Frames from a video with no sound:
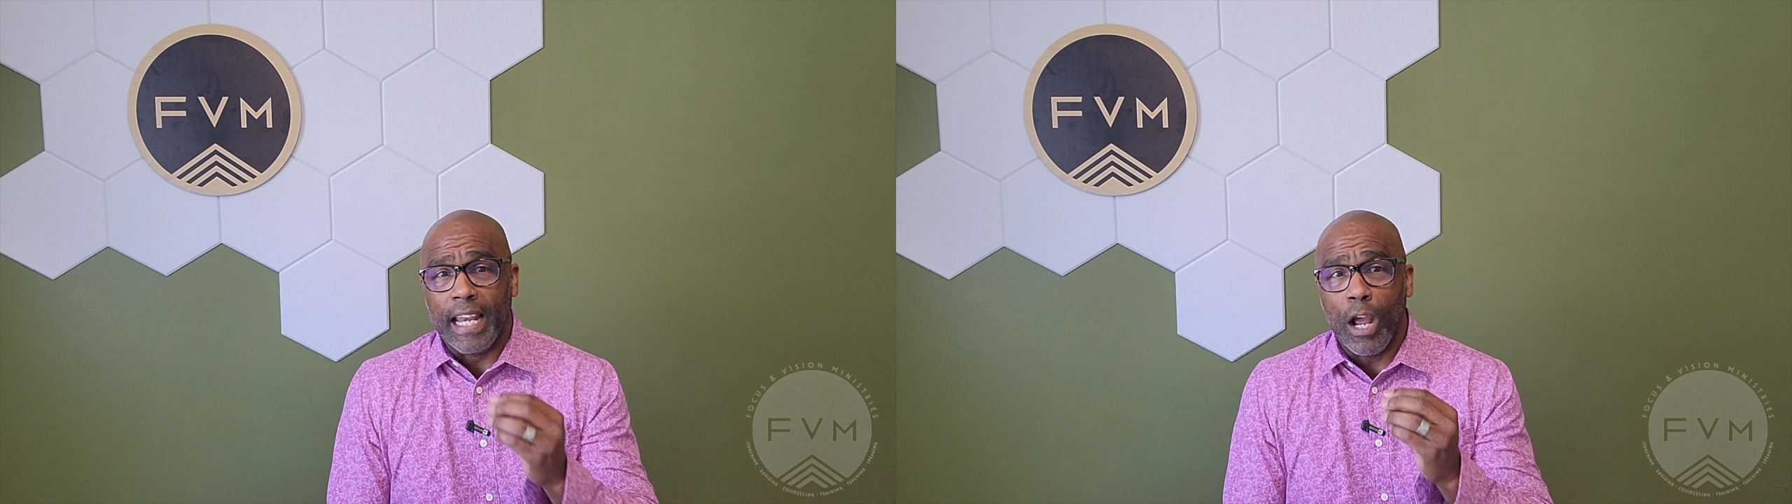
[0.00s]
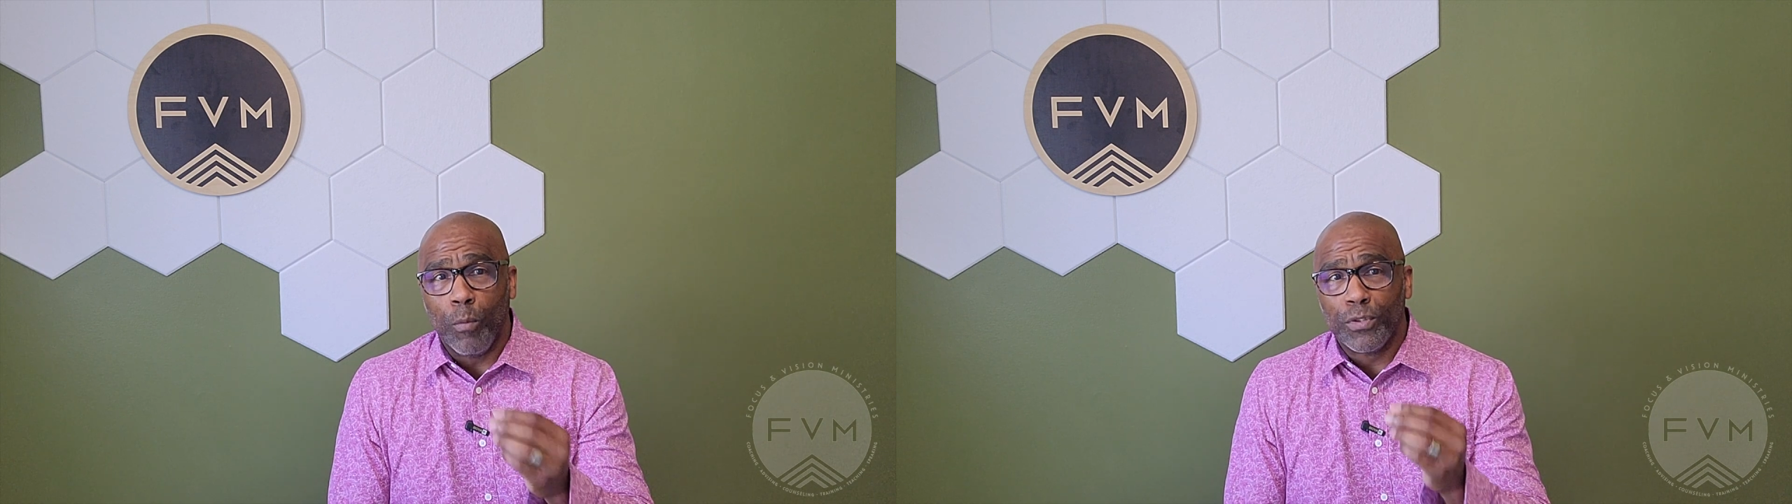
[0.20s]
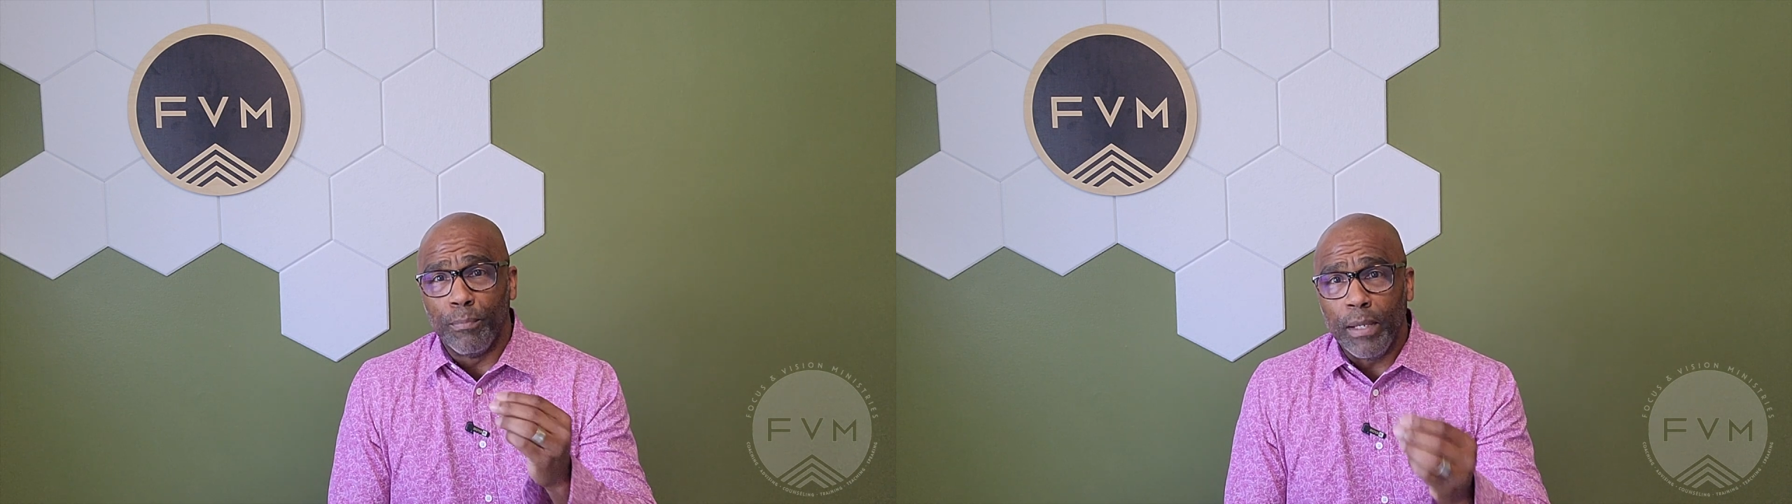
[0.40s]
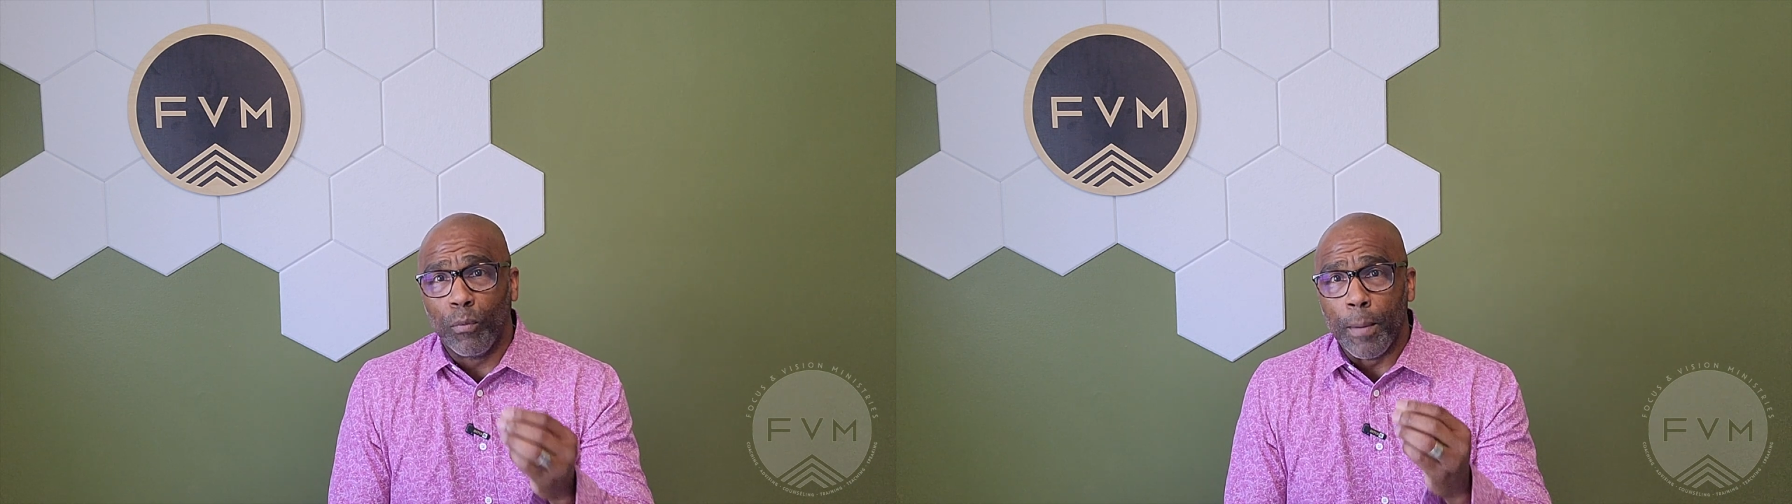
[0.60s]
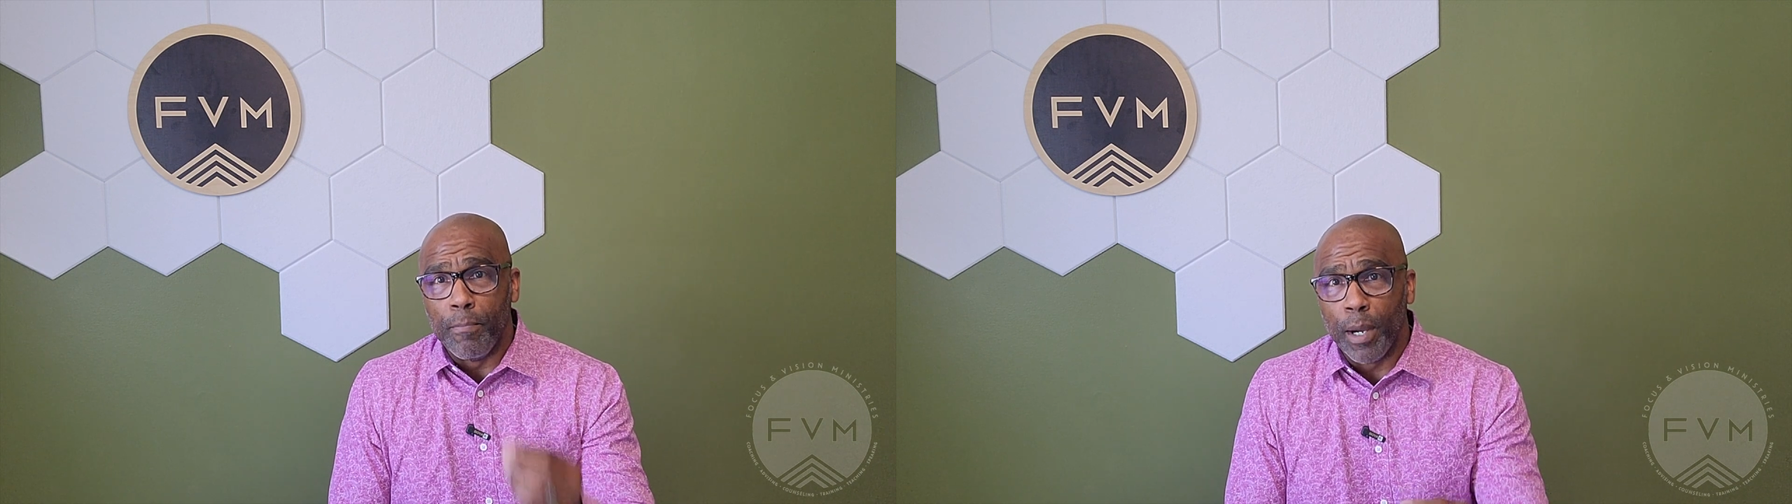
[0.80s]
helps me
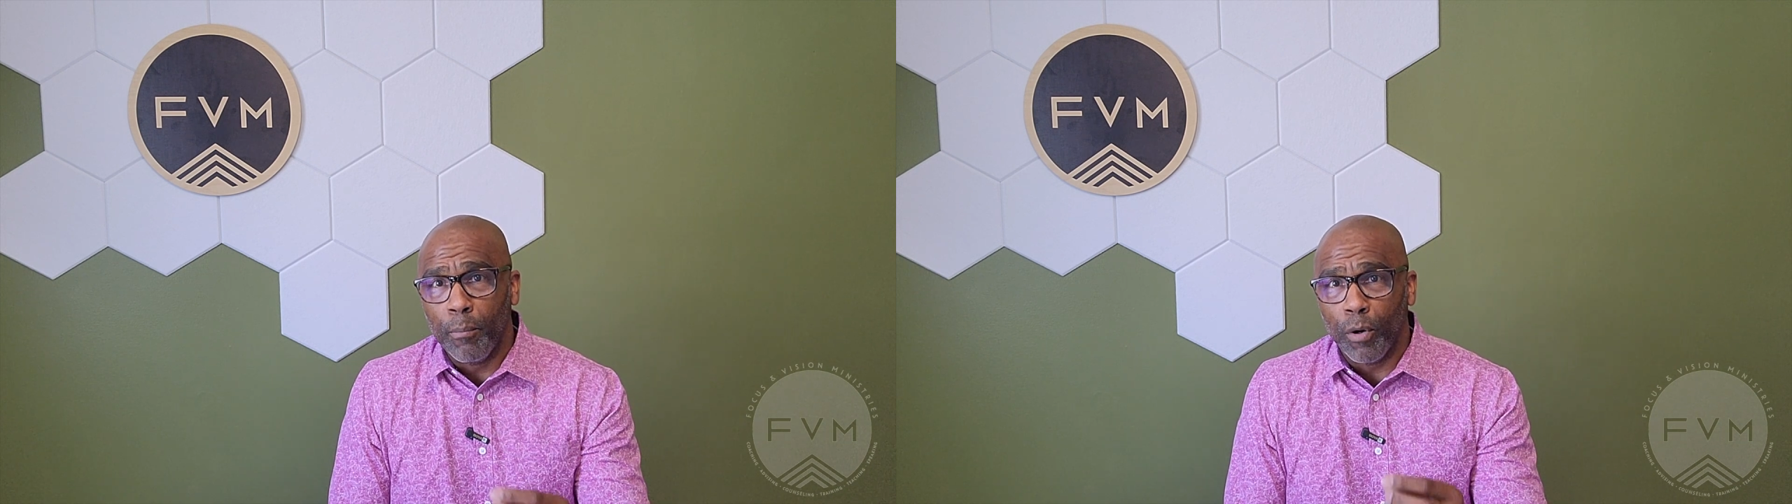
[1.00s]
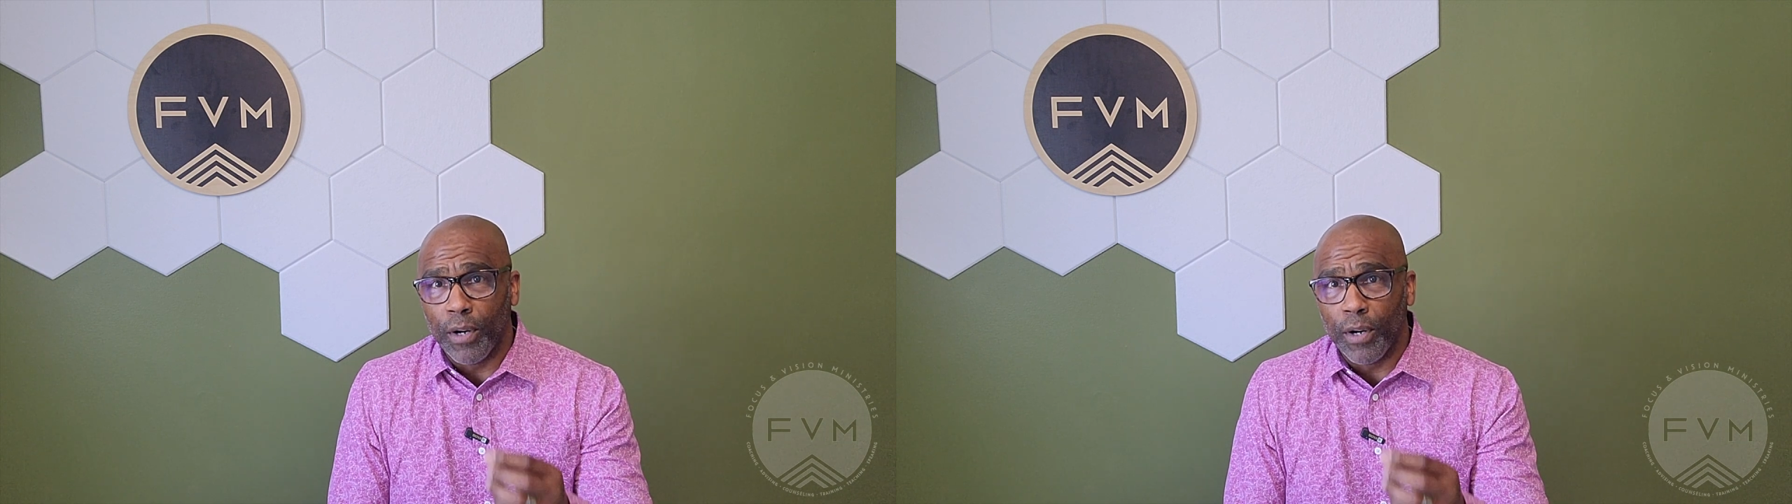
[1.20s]
remember